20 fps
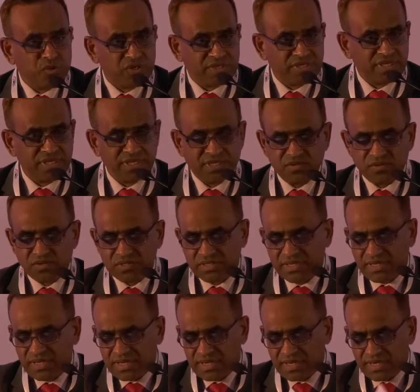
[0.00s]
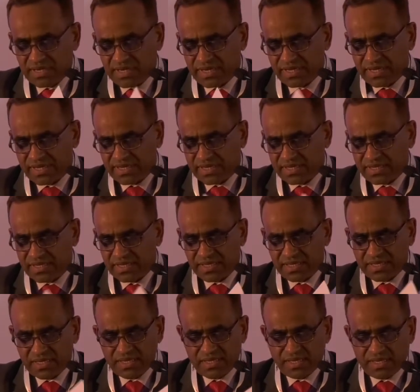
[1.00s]
procedures, like
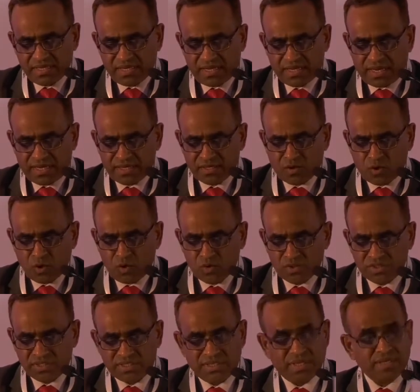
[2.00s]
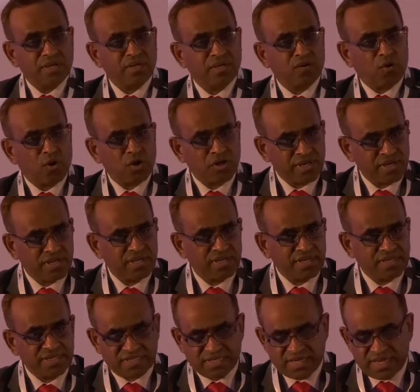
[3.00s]
the UNCLOS already
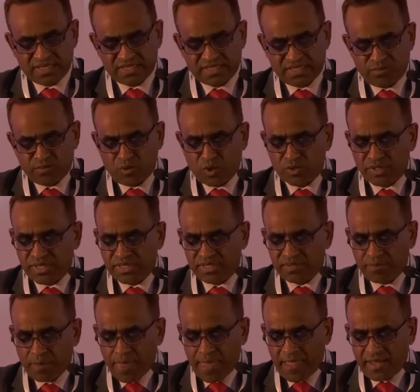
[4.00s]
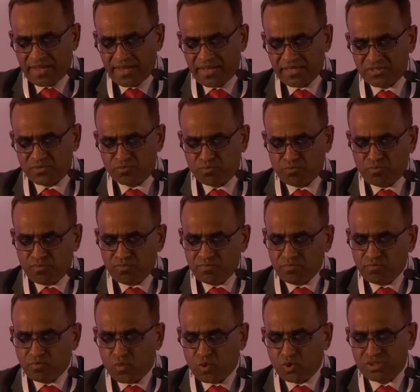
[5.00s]
discussed about it, has
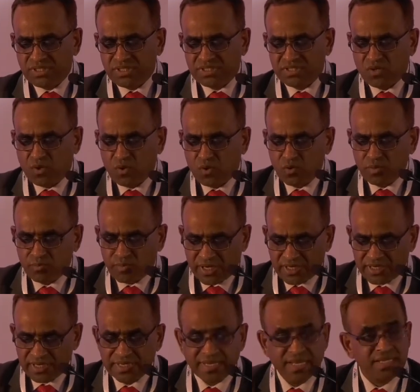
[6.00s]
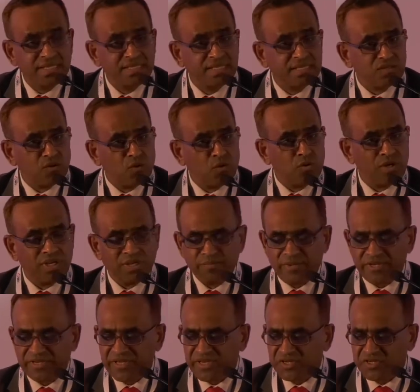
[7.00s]
posed its own, but it has its own
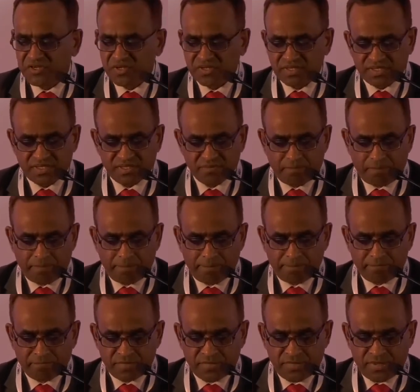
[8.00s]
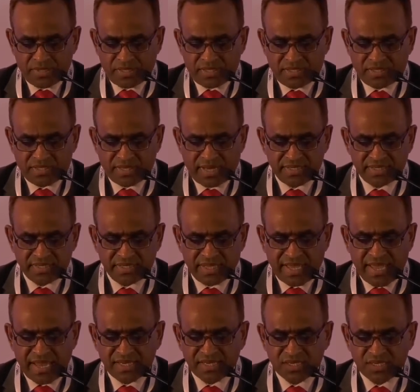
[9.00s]
limitations. The
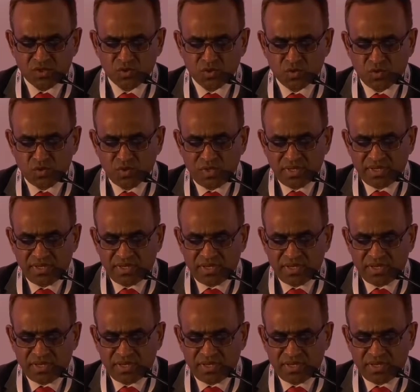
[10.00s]
1982